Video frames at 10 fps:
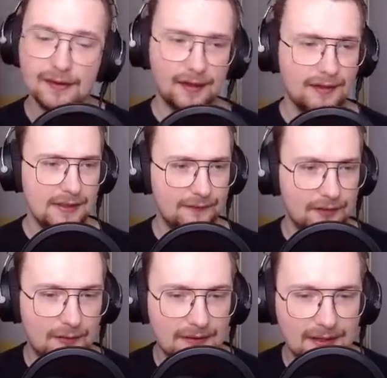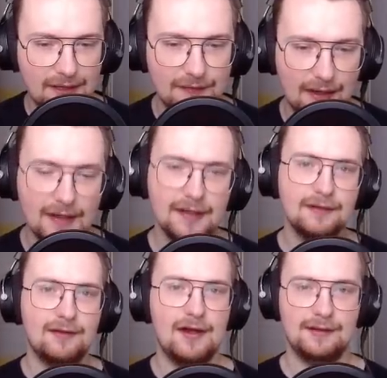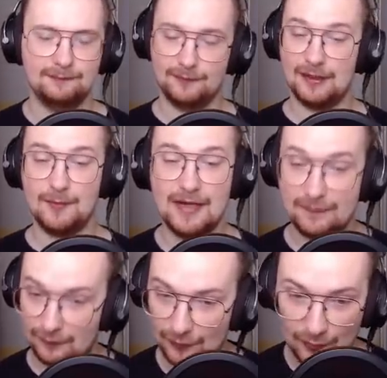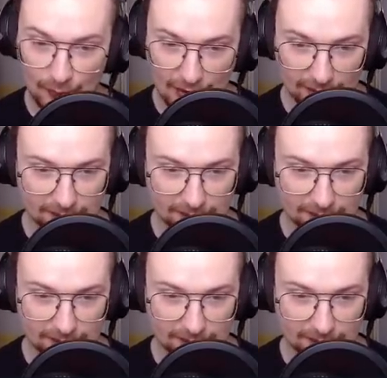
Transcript: I even know I didn't have that. Right, we're going to be here for a long while.